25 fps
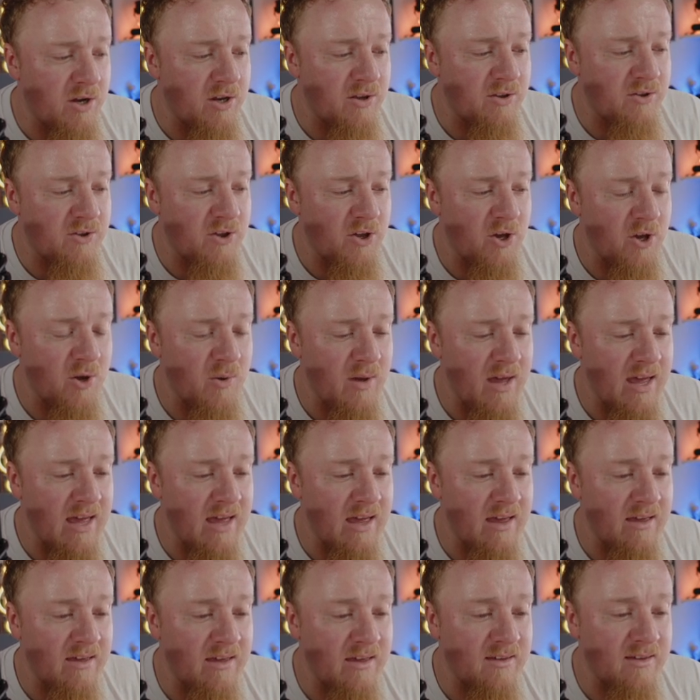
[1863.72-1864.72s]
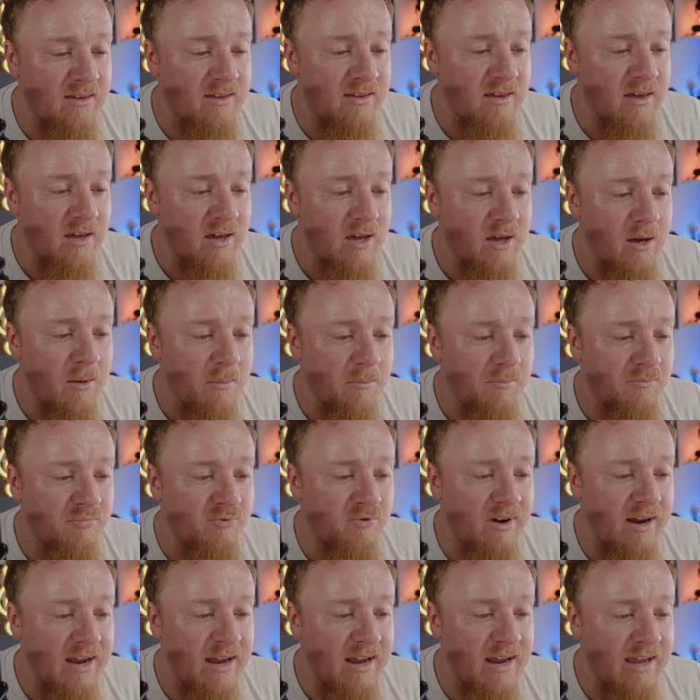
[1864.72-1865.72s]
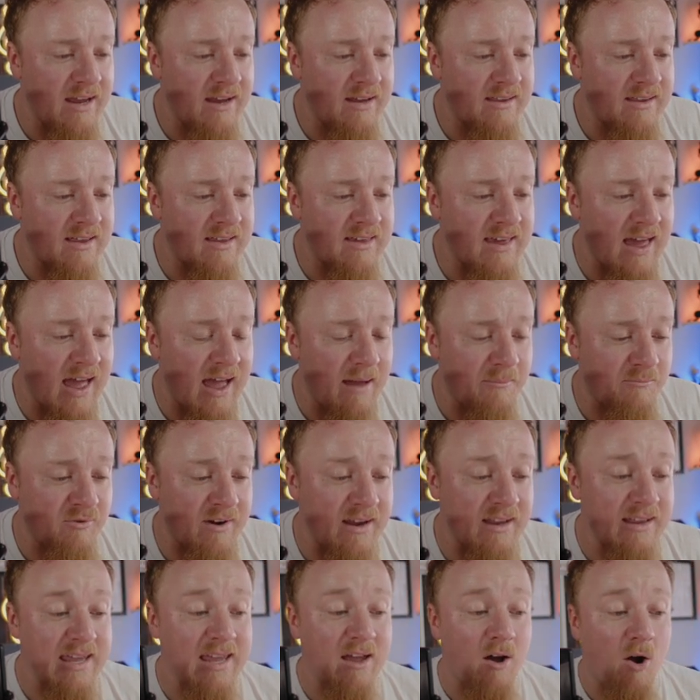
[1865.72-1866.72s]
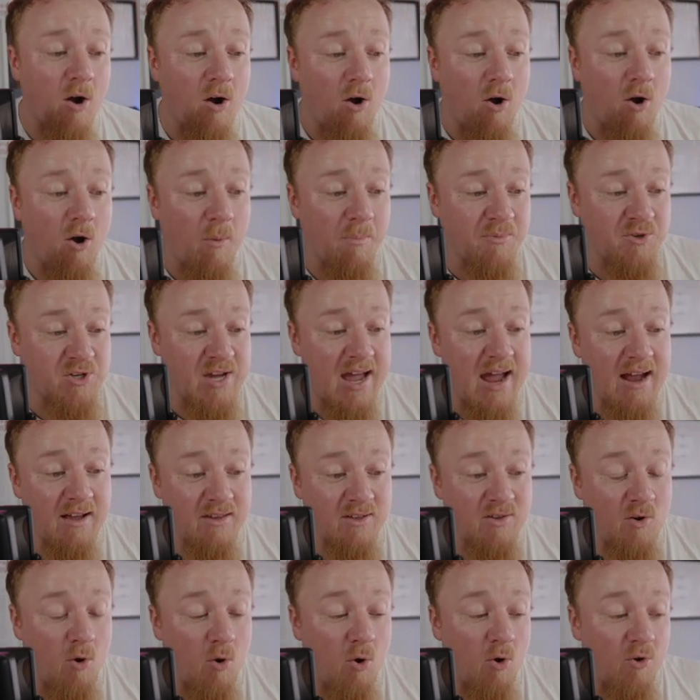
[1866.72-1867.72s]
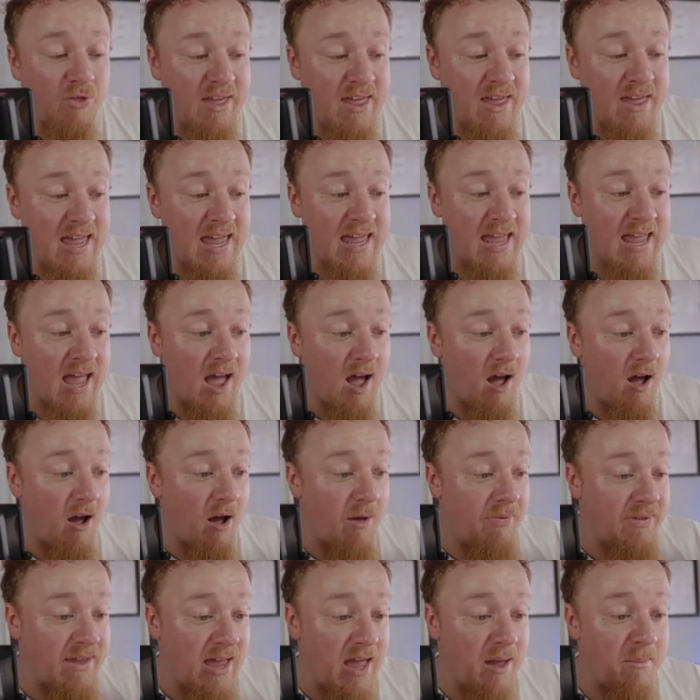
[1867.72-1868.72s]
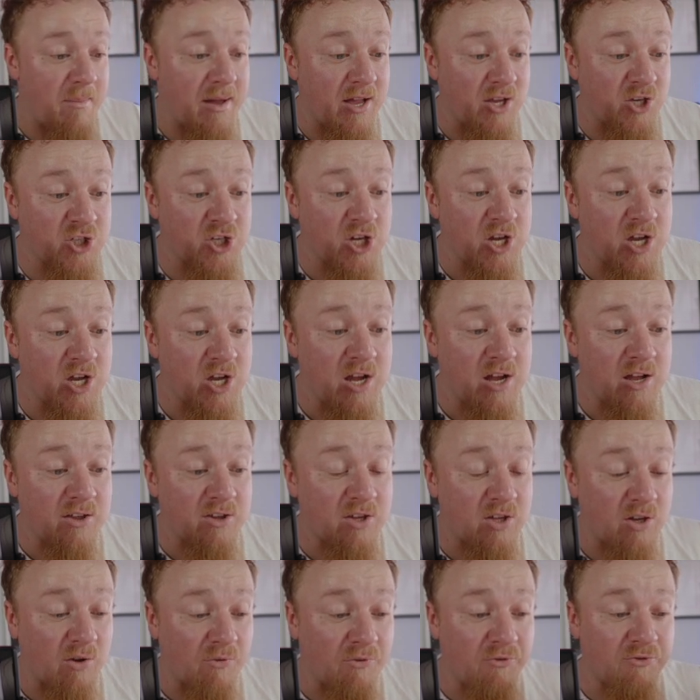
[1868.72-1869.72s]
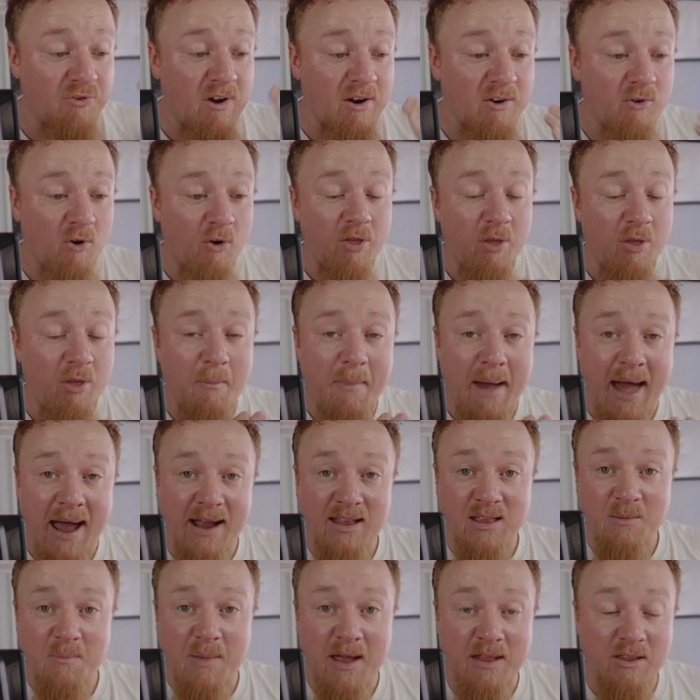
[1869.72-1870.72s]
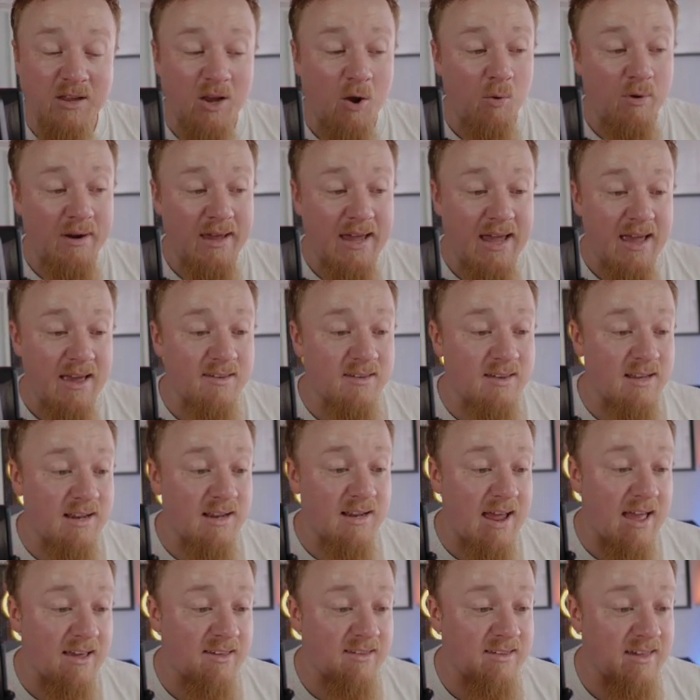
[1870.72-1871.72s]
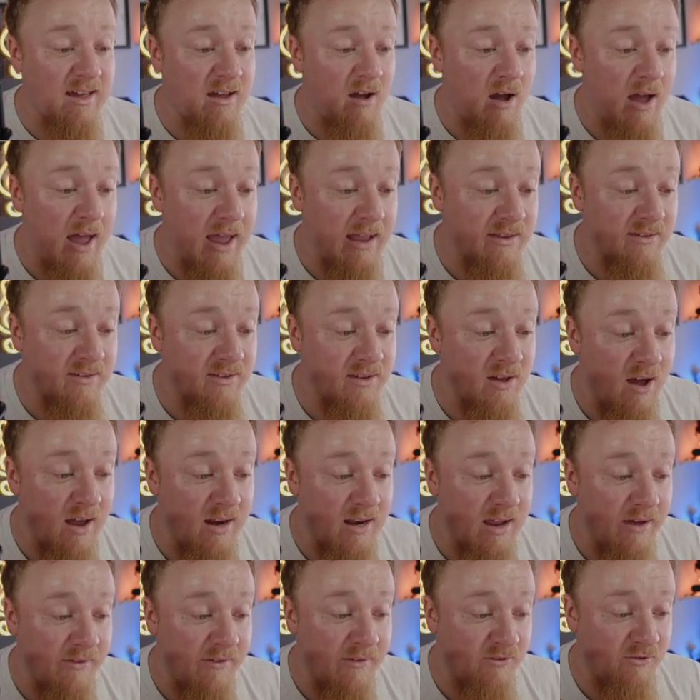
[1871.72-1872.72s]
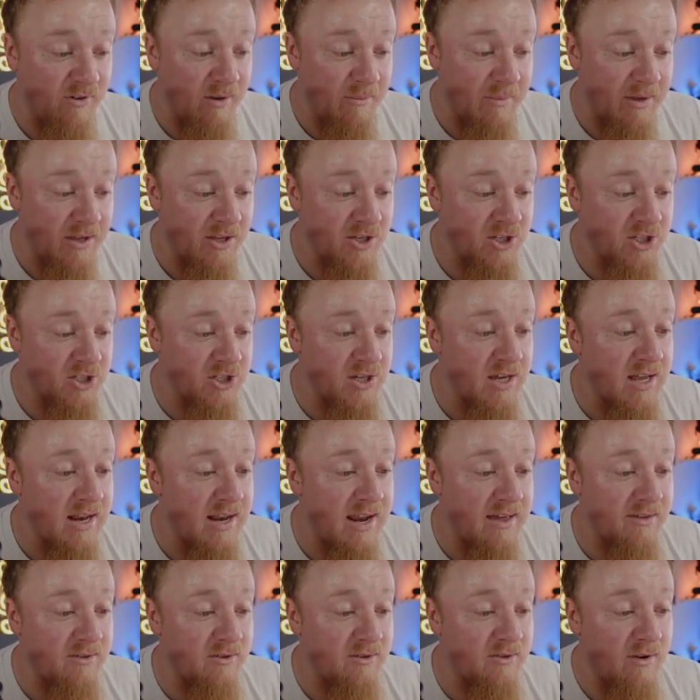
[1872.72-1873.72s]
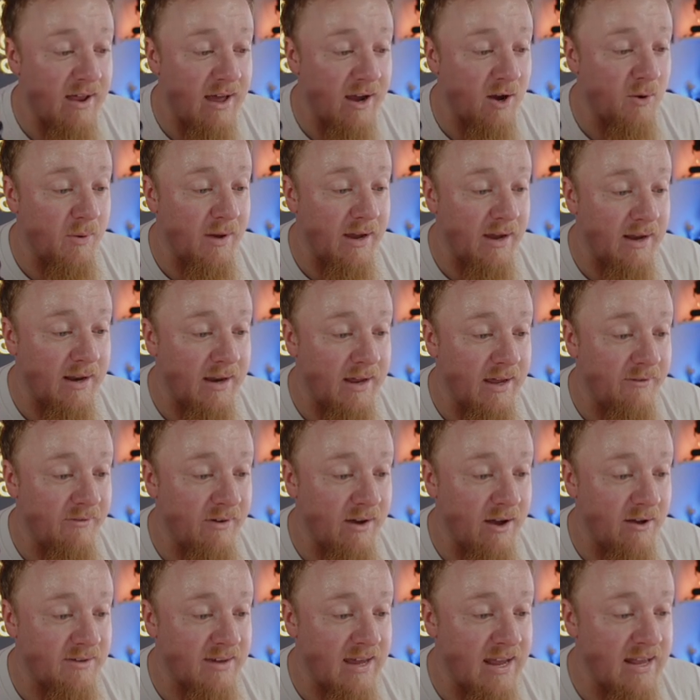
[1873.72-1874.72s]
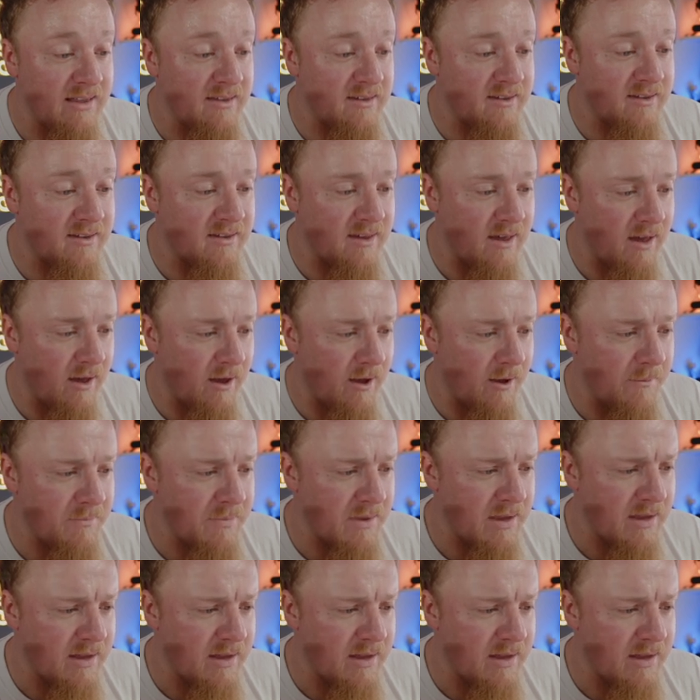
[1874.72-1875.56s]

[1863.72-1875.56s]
can do is bring the object or the image to the front or the back, depending what it is. So let's say I insert another image. Let's do that quickly. If I go to insert,